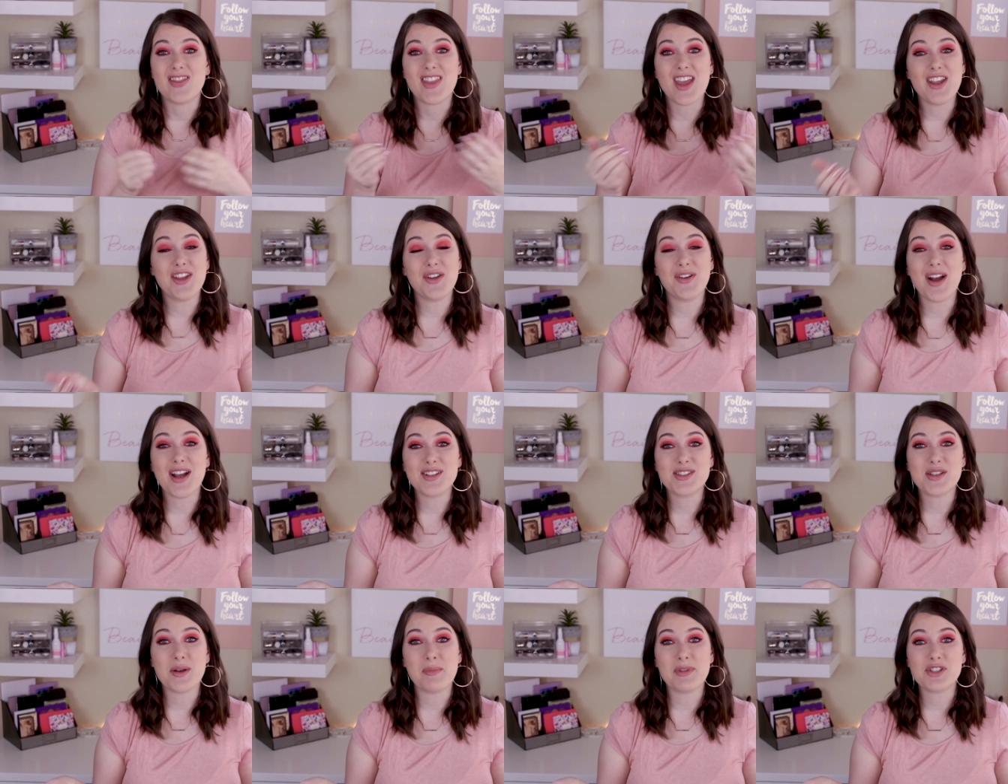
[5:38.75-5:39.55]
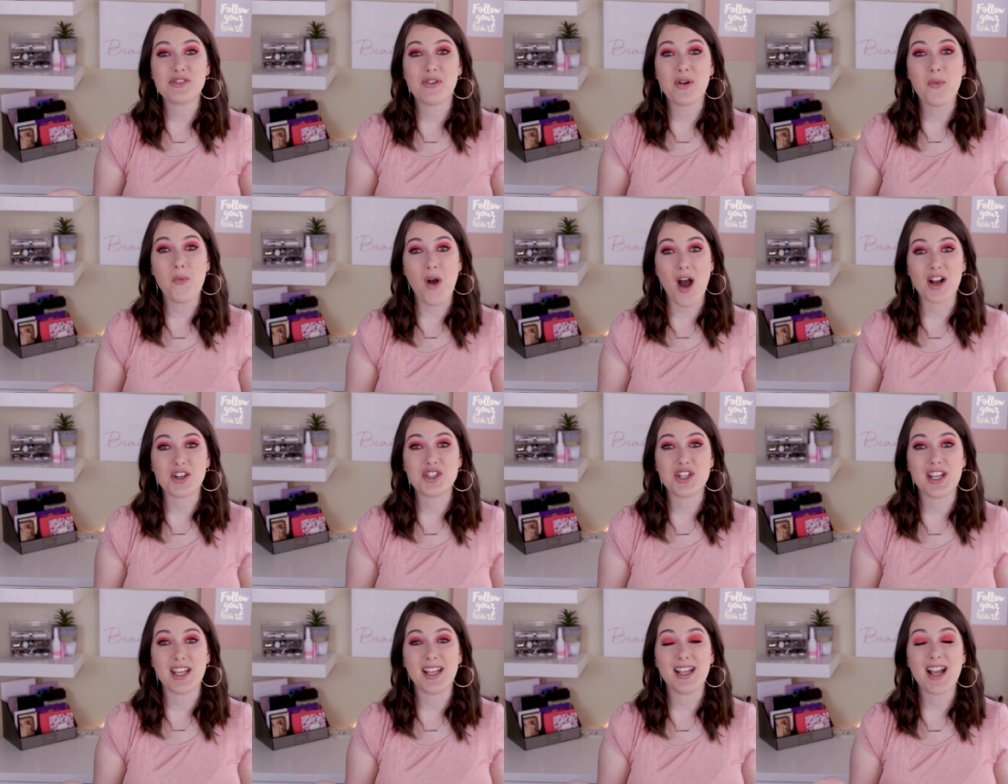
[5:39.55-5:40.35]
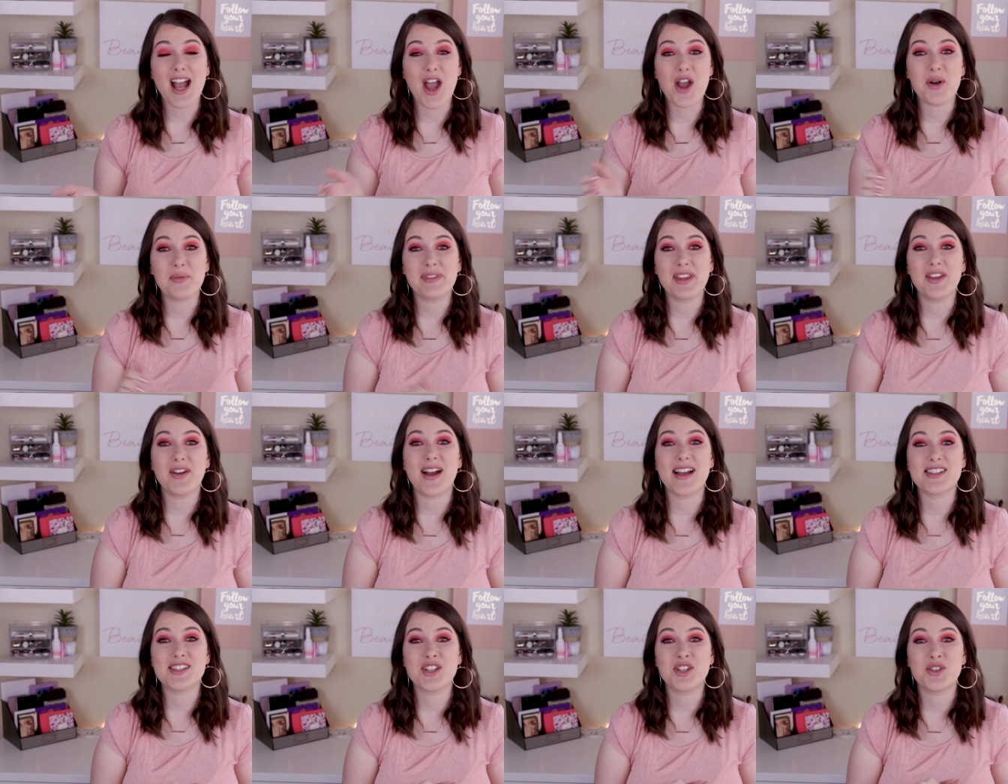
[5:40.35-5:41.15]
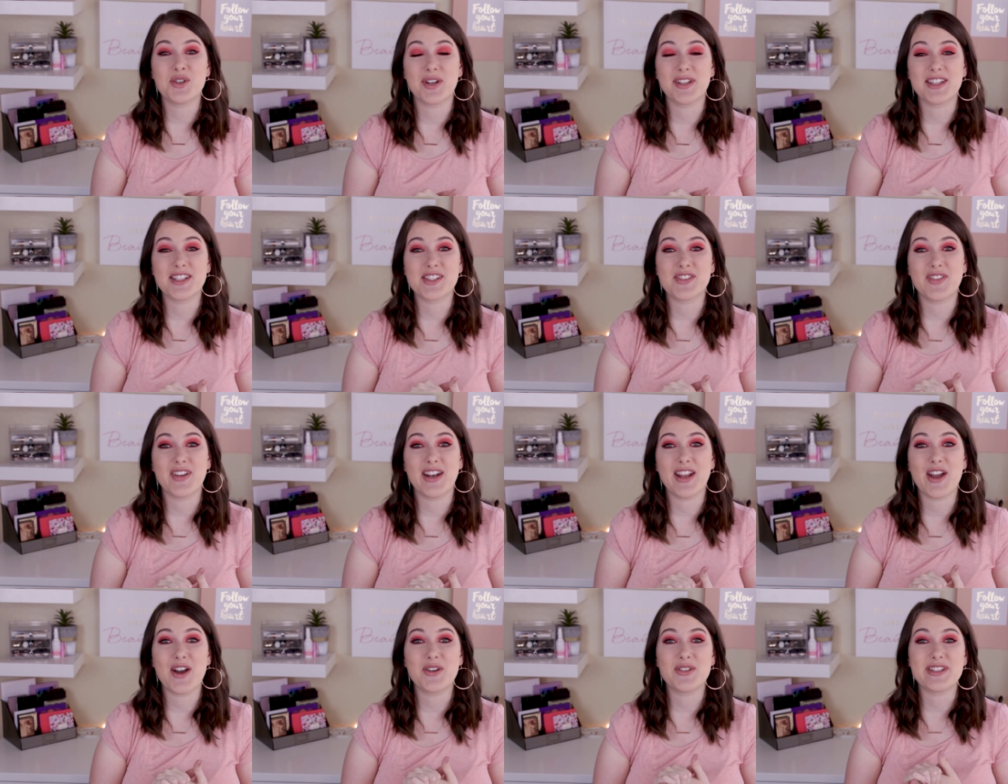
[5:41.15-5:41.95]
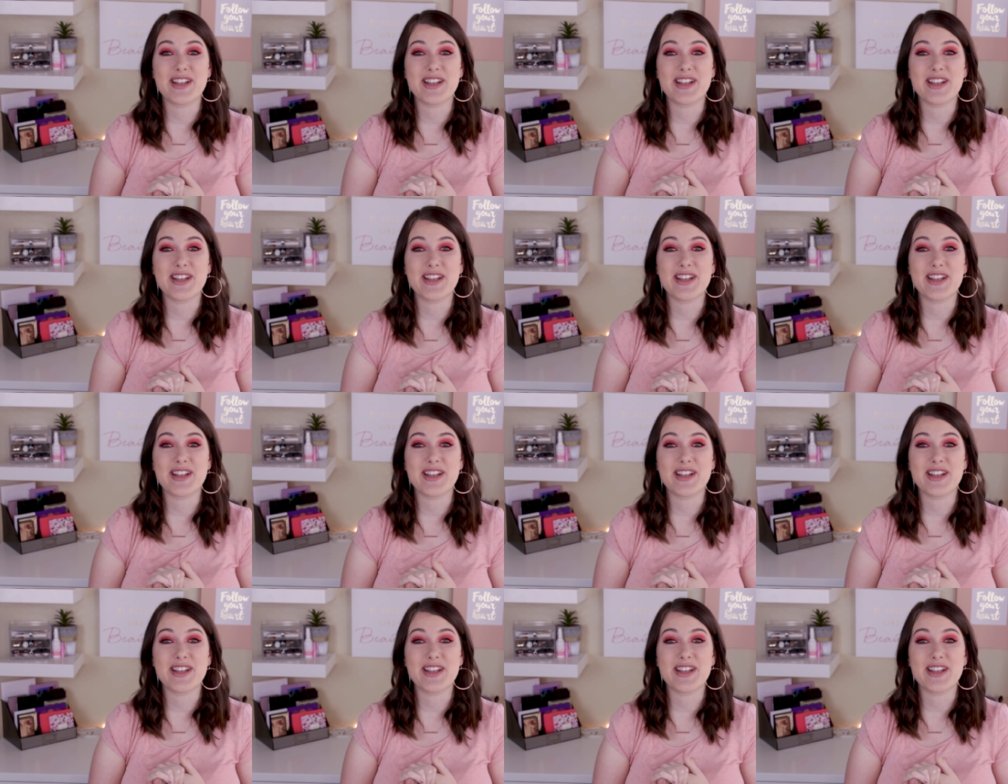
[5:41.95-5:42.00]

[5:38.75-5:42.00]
Thank you guys so much for watching. I hope that you guys enjoyed this video.